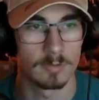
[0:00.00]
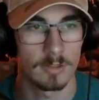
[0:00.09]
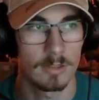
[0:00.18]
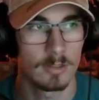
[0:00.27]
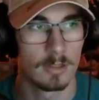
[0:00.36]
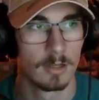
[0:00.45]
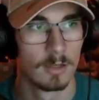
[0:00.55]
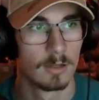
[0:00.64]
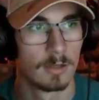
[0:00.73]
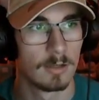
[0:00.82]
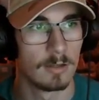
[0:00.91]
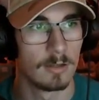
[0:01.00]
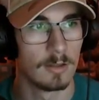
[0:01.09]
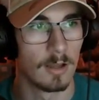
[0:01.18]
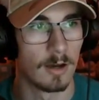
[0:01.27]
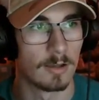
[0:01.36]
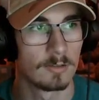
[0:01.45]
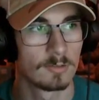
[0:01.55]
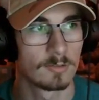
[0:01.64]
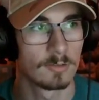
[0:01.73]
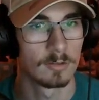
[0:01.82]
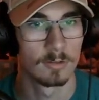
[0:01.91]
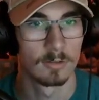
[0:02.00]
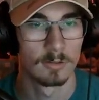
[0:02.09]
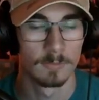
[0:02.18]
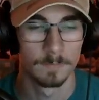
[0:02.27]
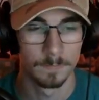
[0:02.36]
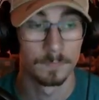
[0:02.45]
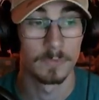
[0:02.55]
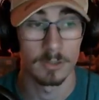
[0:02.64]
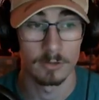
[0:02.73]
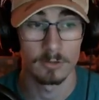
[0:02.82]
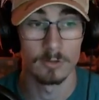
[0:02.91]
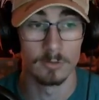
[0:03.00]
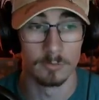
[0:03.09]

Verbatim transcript: E. Nice. The dude's